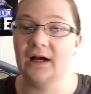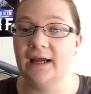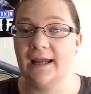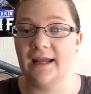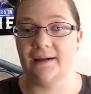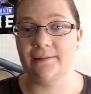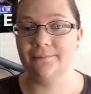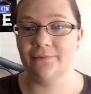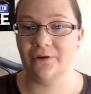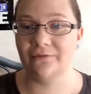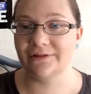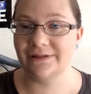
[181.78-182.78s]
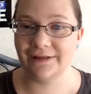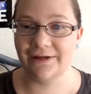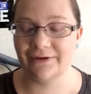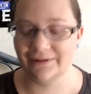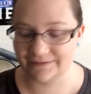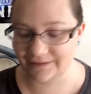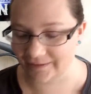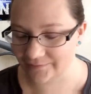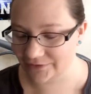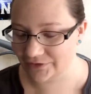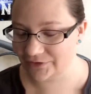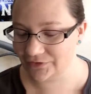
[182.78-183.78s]
I am obviously going to
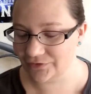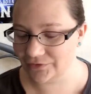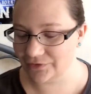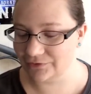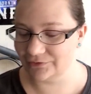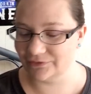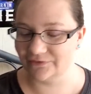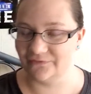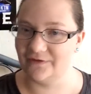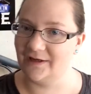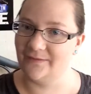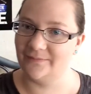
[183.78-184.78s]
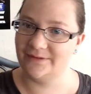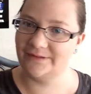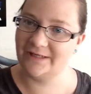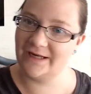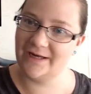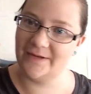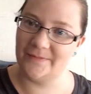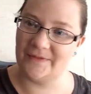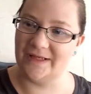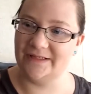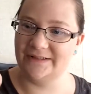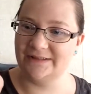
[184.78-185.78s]
attempt to use Vamp stamp
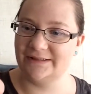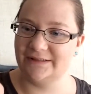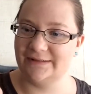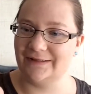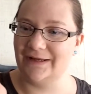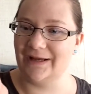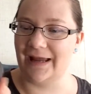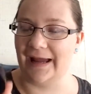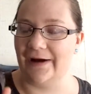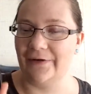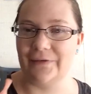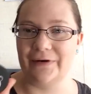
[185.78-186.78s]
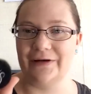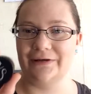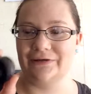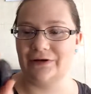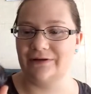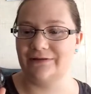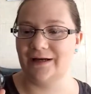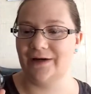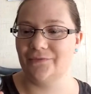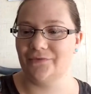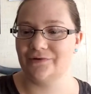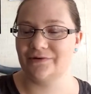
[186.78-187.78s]
and see how it turns out,
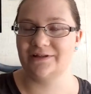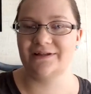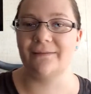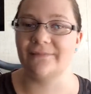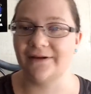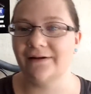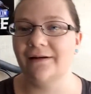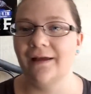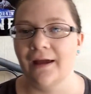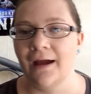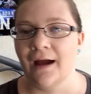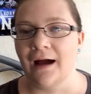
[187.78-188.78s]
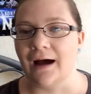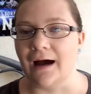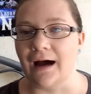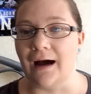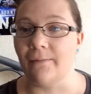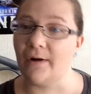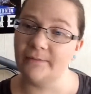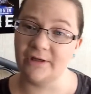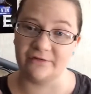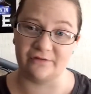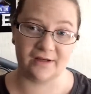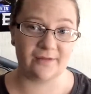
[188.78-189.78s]
and whether it's something I'm
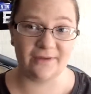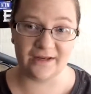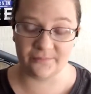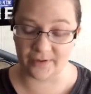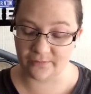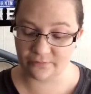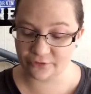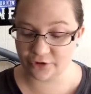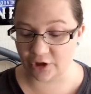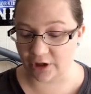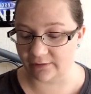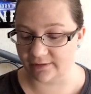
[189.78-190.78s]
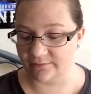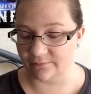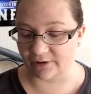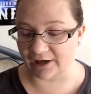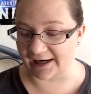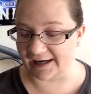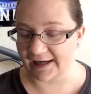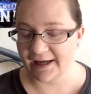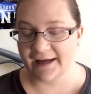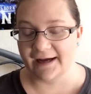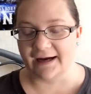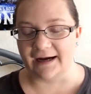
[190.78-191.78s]
going to recommend people to go and buy.
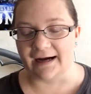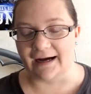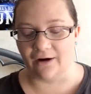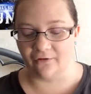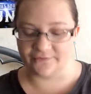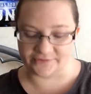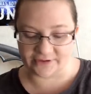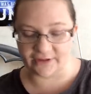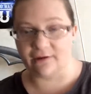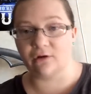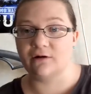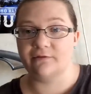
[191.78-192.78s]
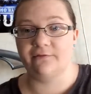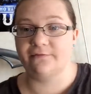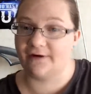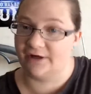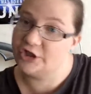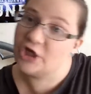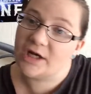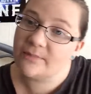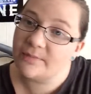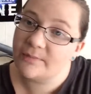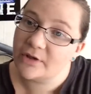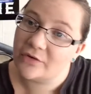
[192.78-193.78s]
Obviously I got it for very cheap
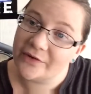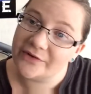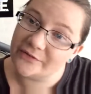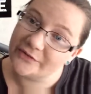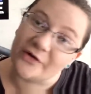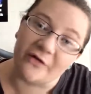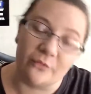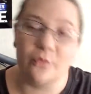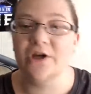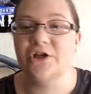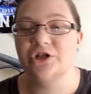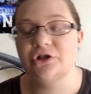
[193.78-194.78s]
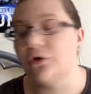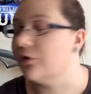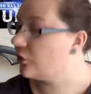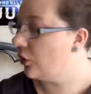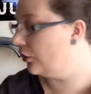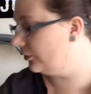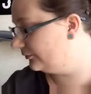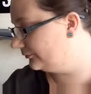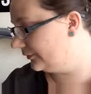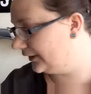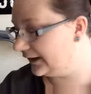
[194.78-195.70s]
because it was off wish.com.